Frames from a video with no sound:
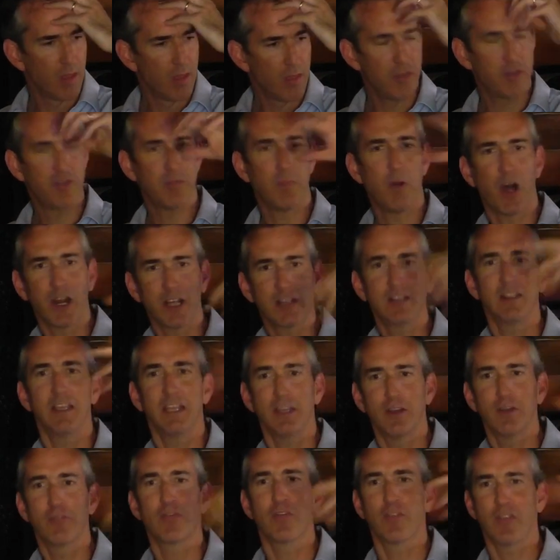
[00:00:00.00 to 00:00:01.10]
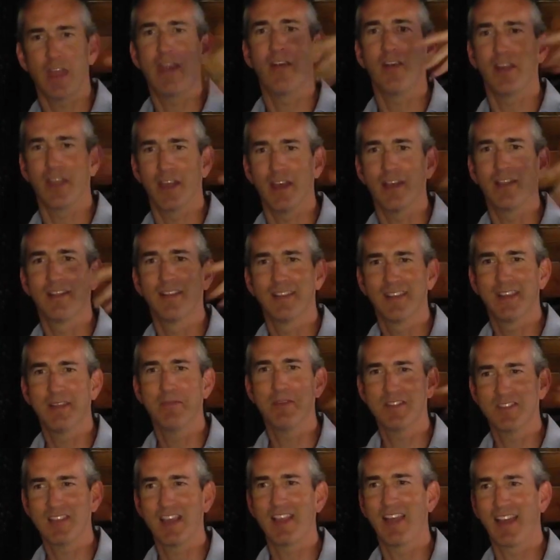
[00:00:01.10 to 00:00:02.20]
demonic leader for the area, let
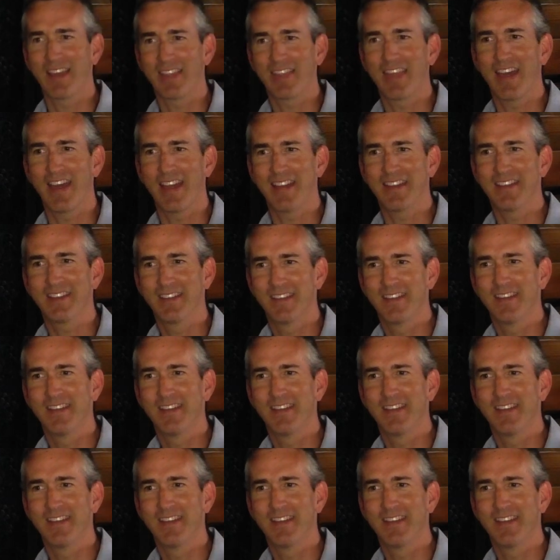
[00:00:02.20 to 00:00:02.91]
me say like that.